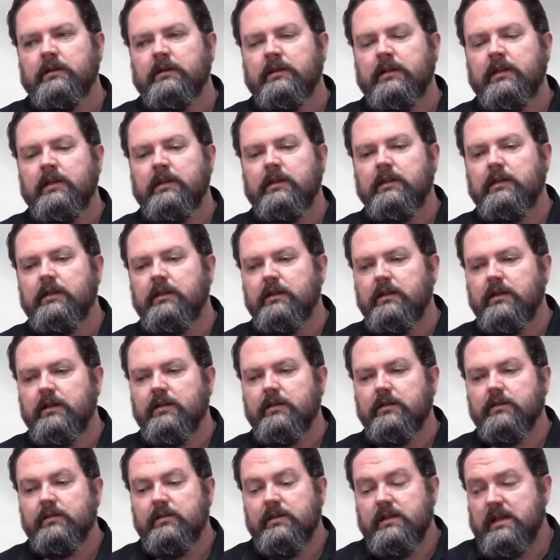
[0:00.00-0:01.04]
They,
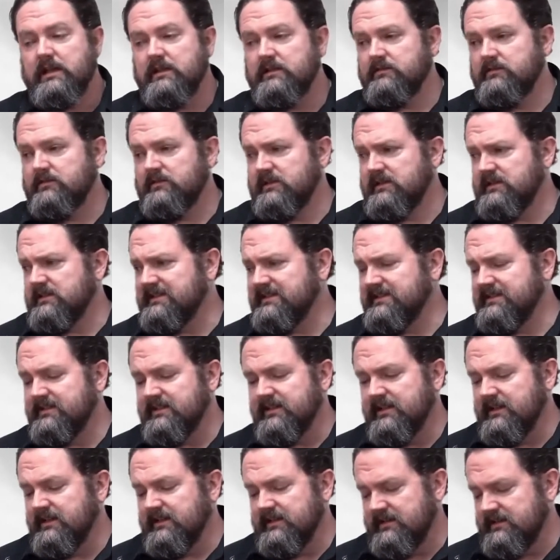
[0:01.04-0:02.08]
uh, in
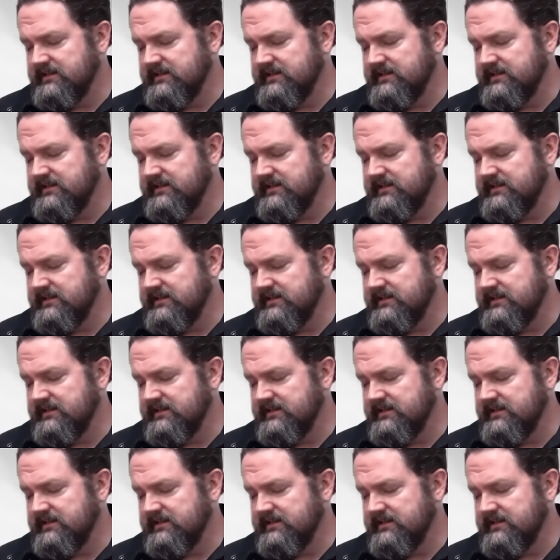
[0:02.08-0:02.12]
their,